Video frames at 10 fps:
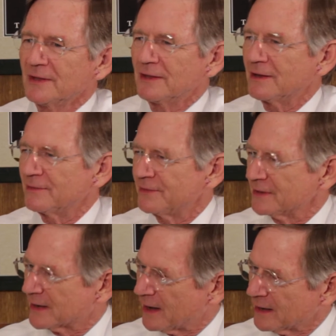Okay. Uh, the
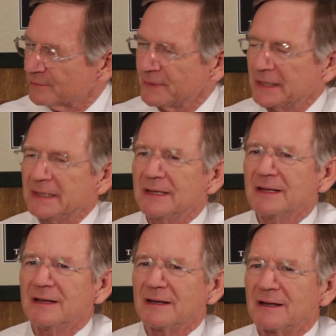economy
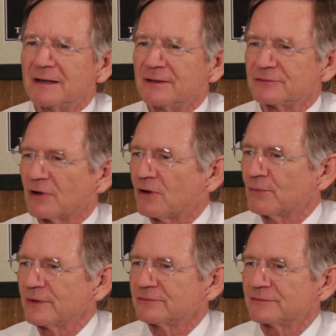uh, is
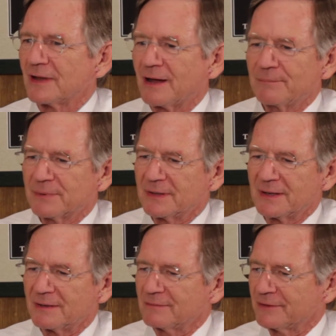always top. Uh,
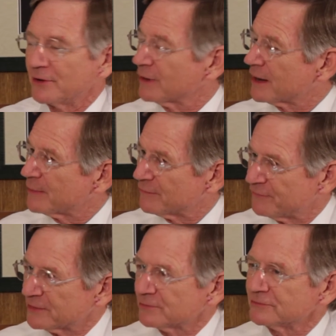I hear a lot about
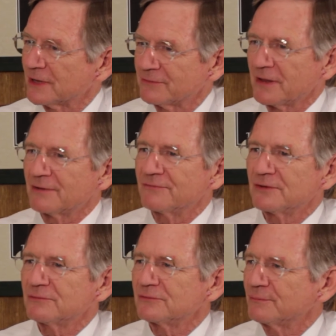veterans. I have a lot of
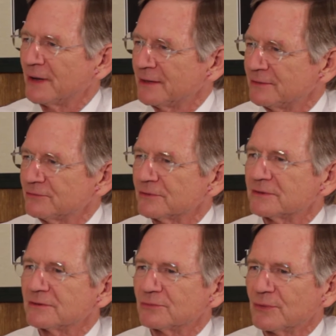veterans in my
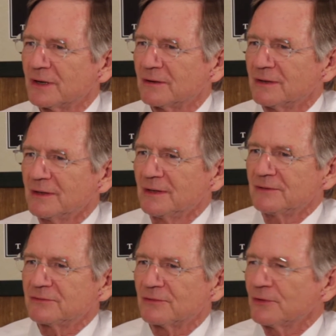district as well.
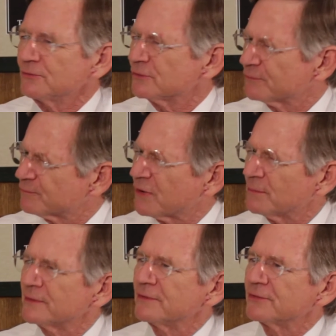So those are
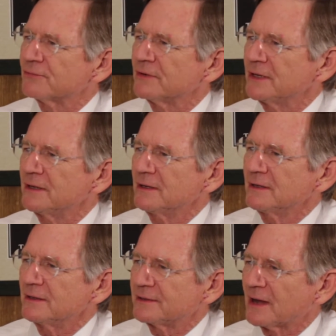probably the three
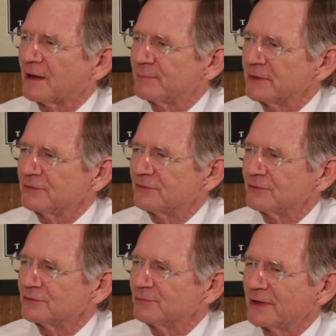top
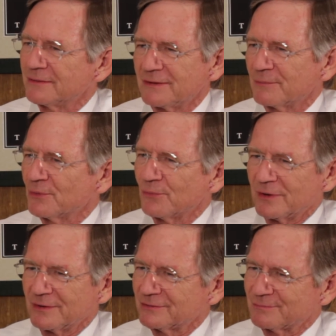issues. But number
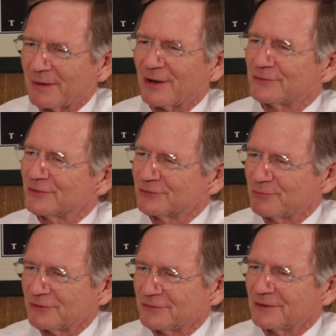one is politics,
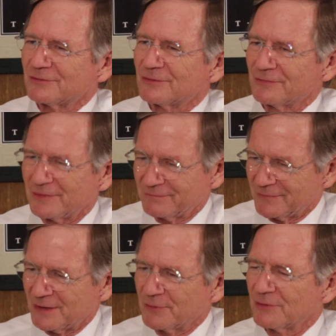presidential, and then
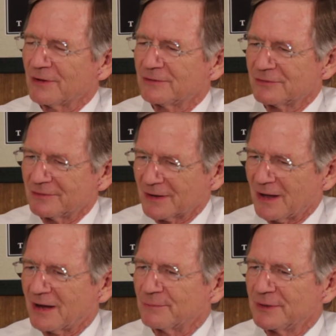immigration,
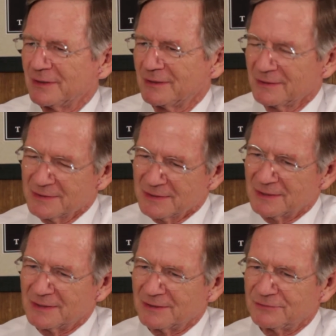economy,
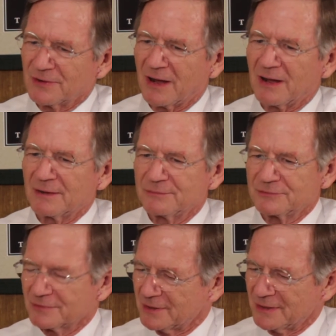uh,
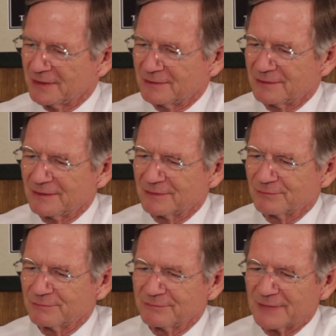jobs, and uh,
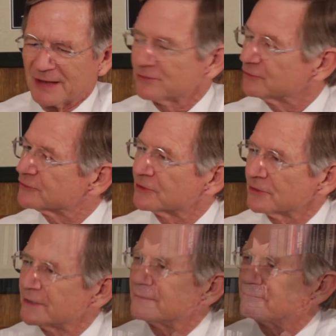national security.